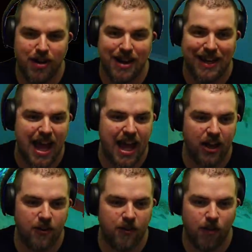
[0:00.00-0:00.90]
to
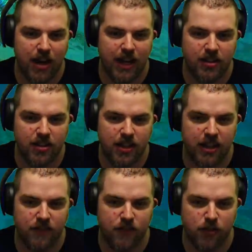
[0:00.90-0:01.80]
die already in
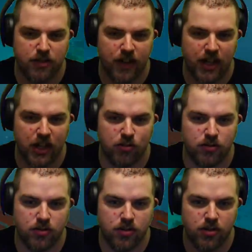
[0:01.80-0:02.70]
the first video.
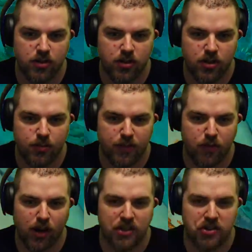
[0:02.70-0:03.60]

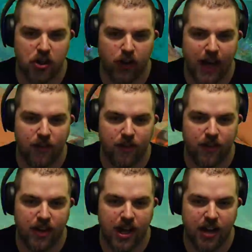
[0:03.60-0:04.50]
Before it gets dark
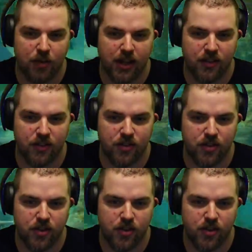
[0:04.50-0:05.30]
outside, because...